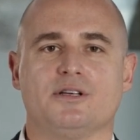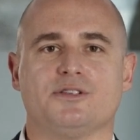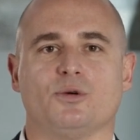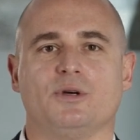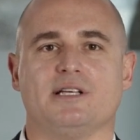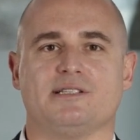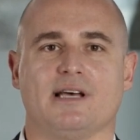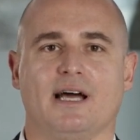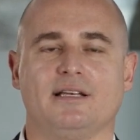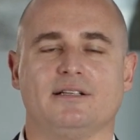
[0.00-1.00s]
so we
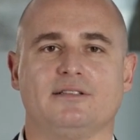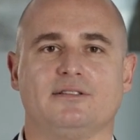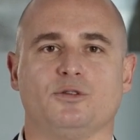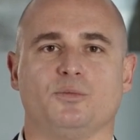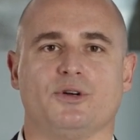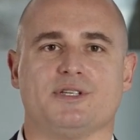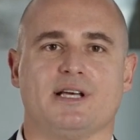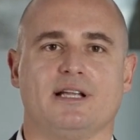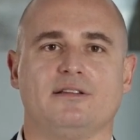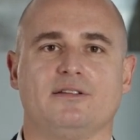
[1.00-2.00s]
decided to
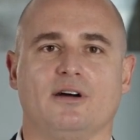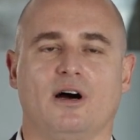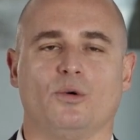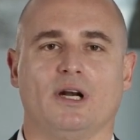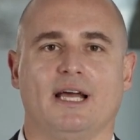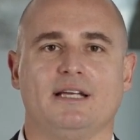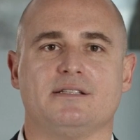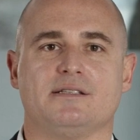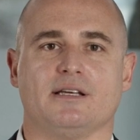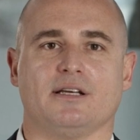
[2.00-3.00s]
present our
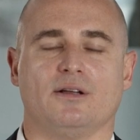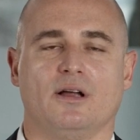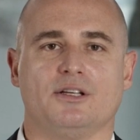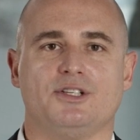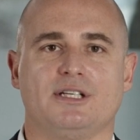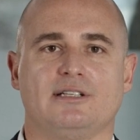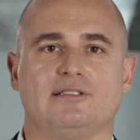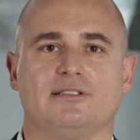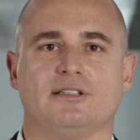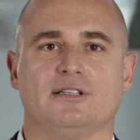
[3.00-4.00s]
latest
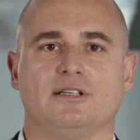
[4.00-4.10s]
technologies